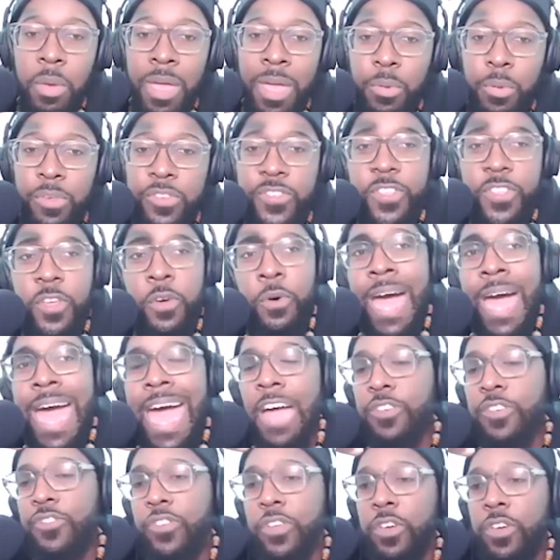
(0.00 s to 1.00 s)
it was still an
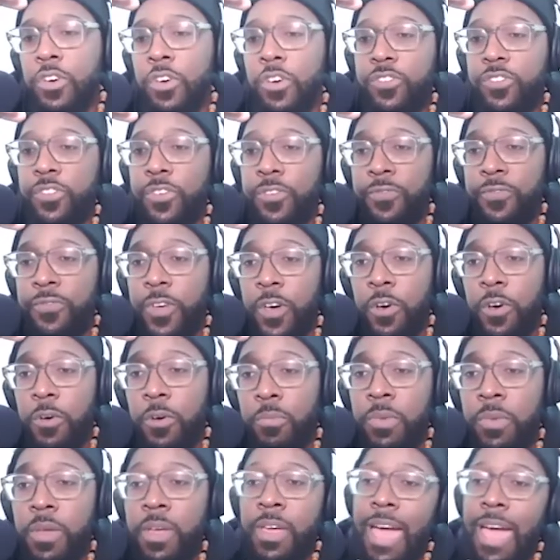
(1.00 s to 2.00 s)
Ashton Kutcher
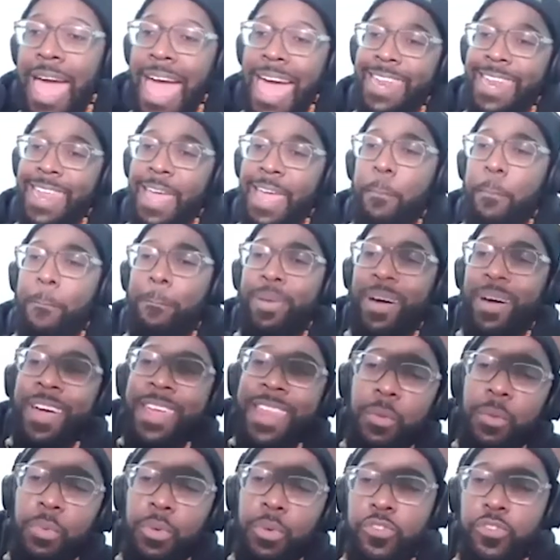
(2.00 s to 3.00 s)
film, and then
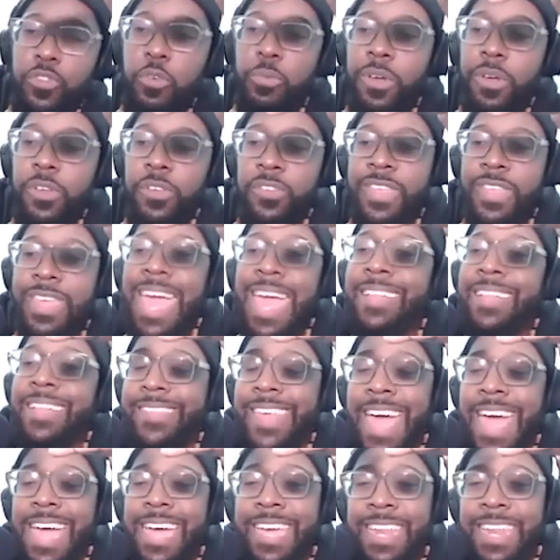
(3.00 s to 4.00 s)
Bernie was almost the
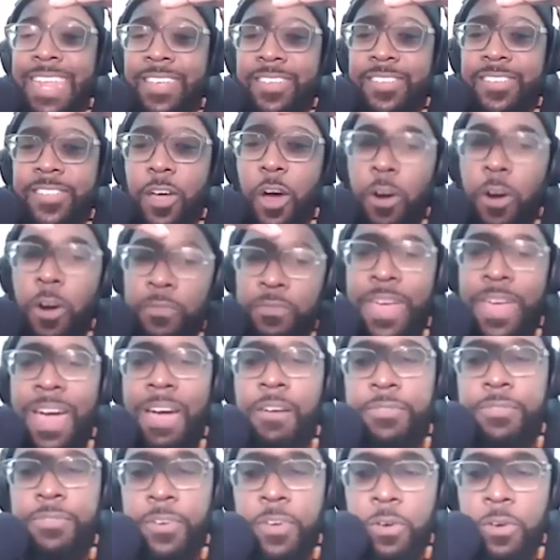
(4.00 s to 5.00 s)
antagonist of
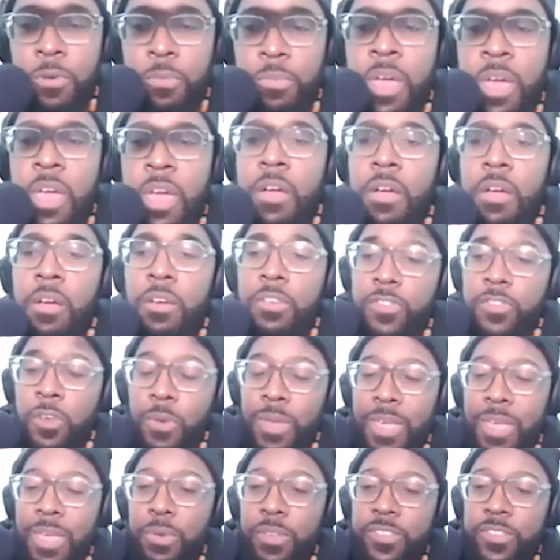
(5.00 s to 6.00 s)
that film,
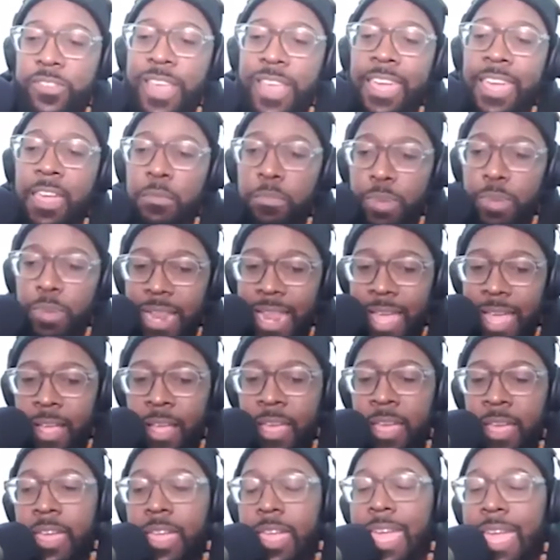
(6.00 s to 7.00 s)
so he was second
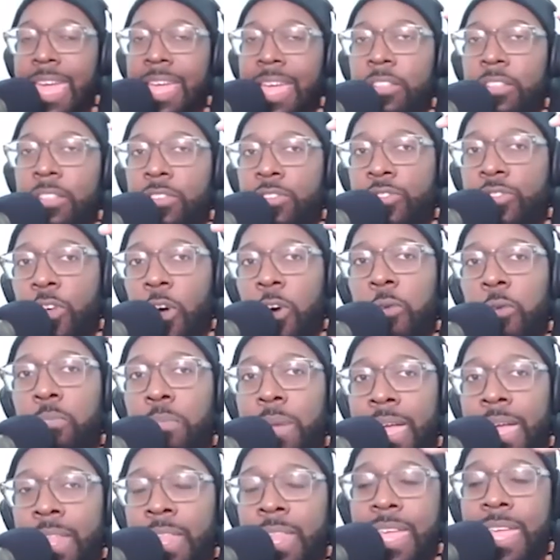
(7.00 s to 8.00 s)
billing. In hmm. Soul
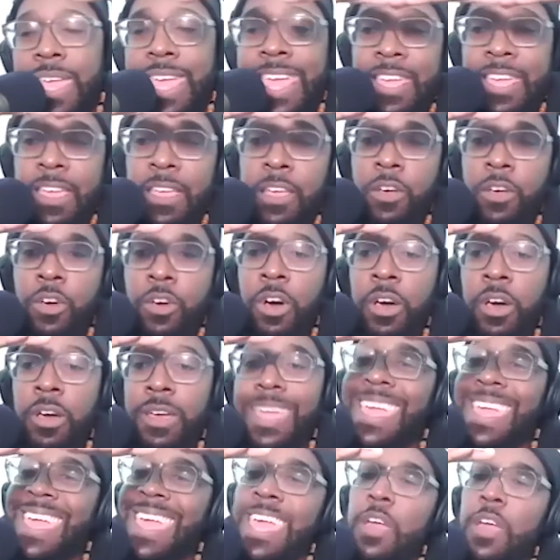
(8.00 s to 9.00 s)
Men, he
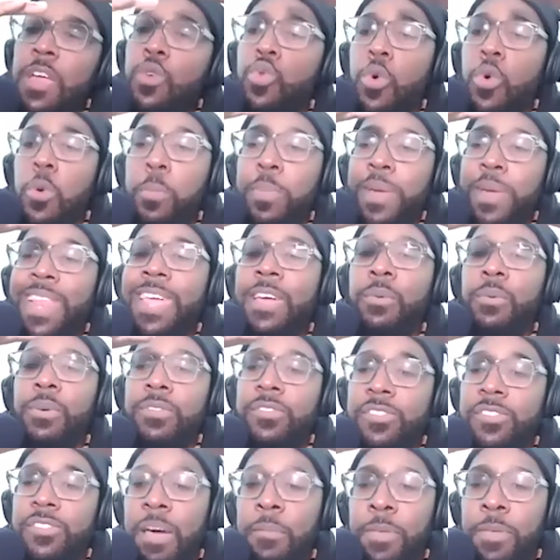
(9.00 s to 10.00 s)
got equal billing
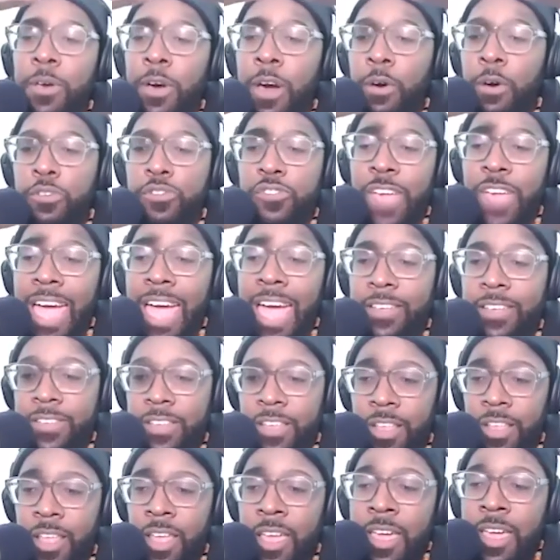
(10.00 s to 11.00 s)
with Samuel L.
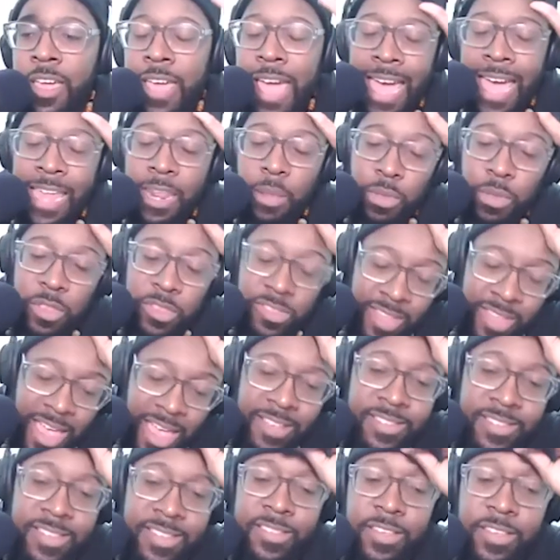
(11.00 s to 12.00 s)
Jackson, and mm. it hmm. was
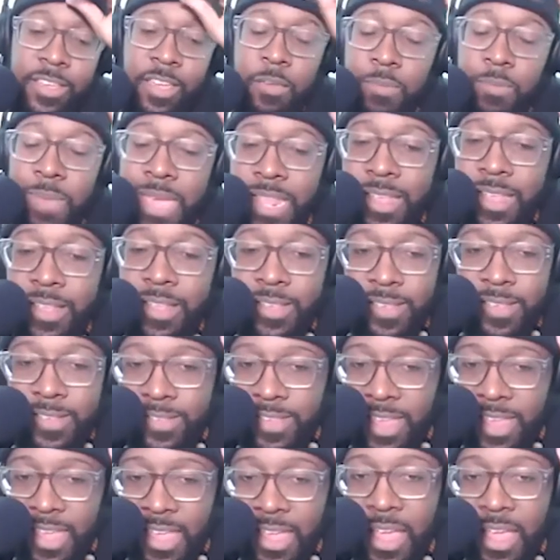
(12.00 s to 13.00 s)
nice as a comedian to
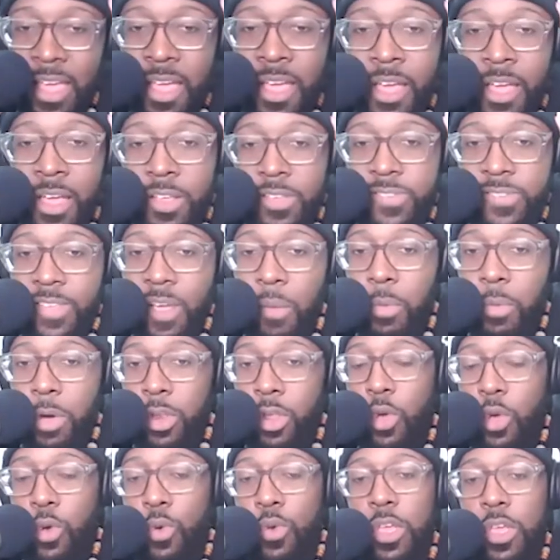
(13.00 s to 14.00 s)
see
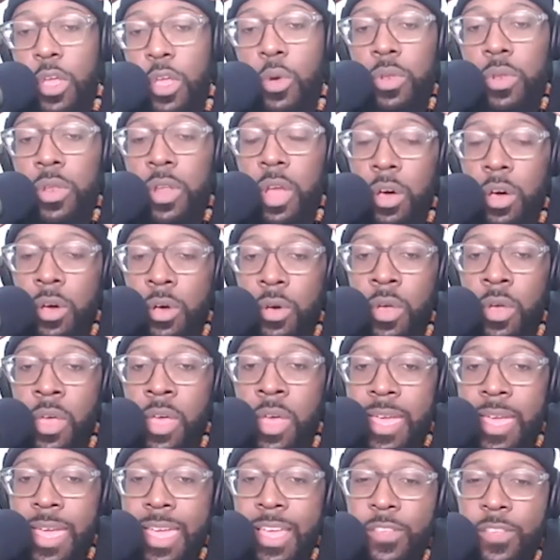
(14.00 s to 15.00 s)
someone who you
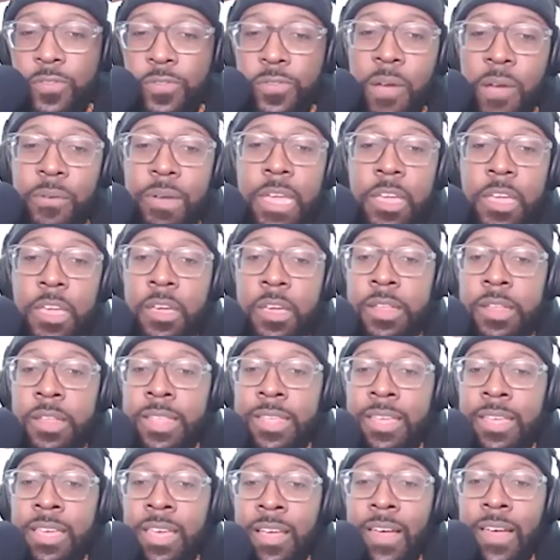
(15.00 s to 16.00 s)
know is very
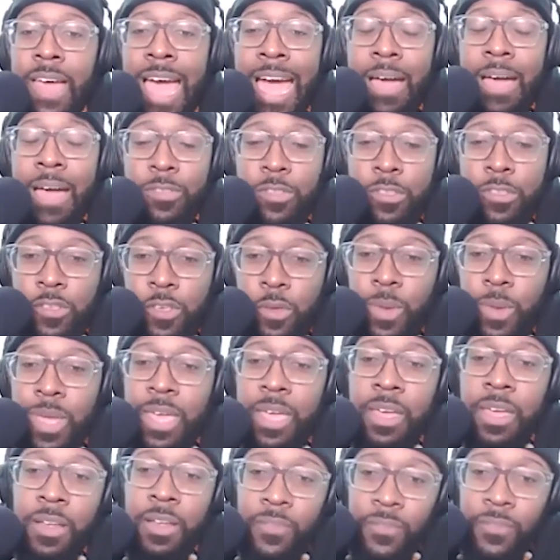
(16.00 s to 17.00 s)
good at
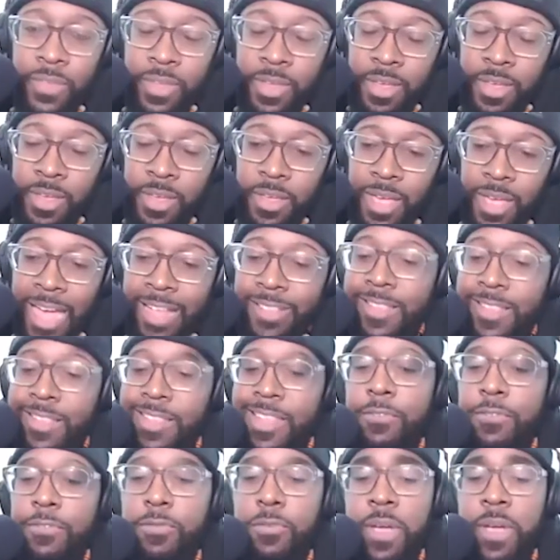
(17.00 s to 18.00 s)
doing at
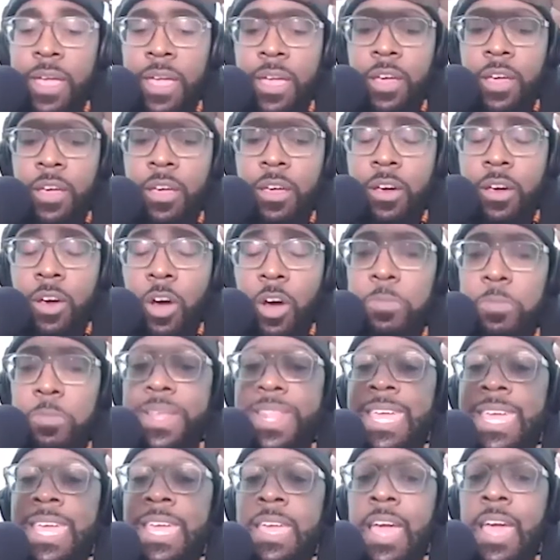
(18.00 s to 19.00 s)
delivering
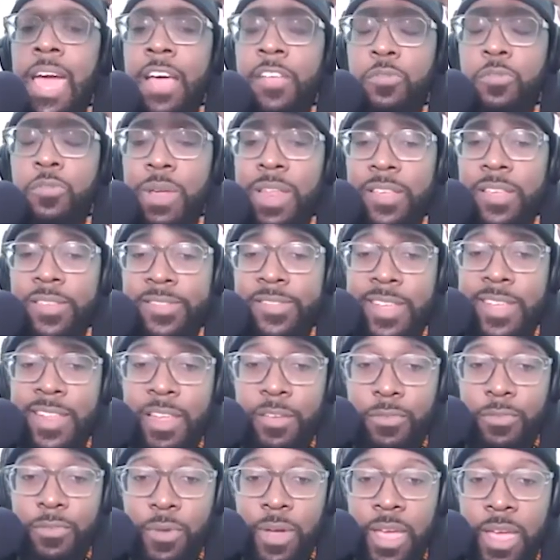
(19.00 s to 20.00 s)
comedy as well as
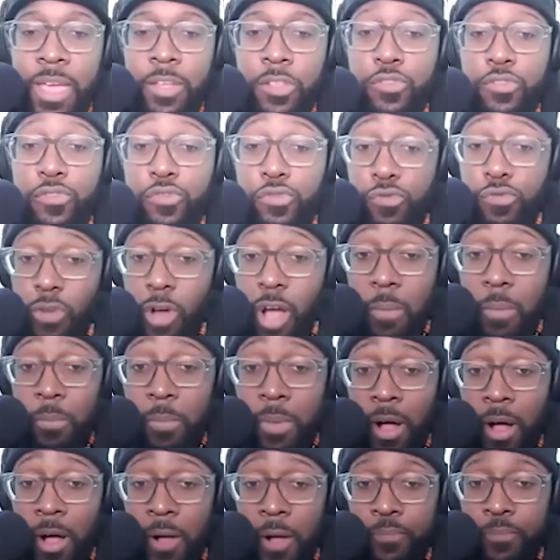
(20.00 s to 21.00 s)
delivering
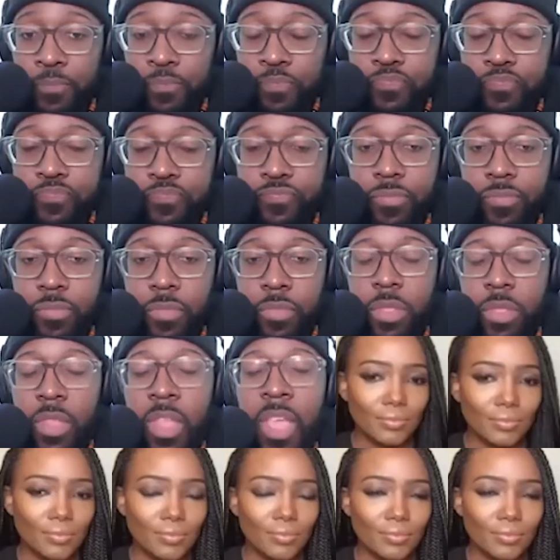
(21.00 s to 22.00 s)
drama.
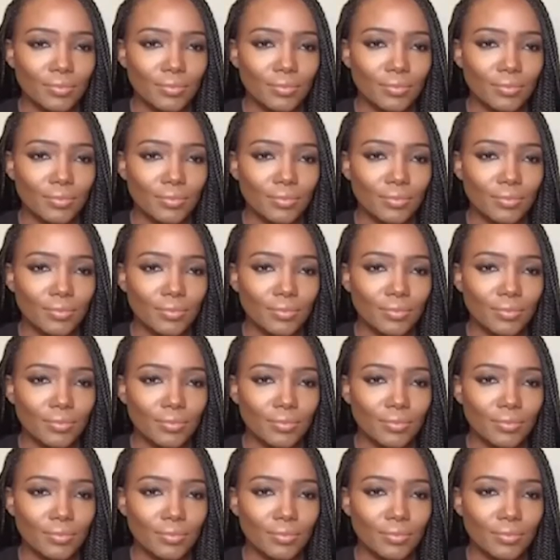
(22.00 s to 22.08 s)
Mm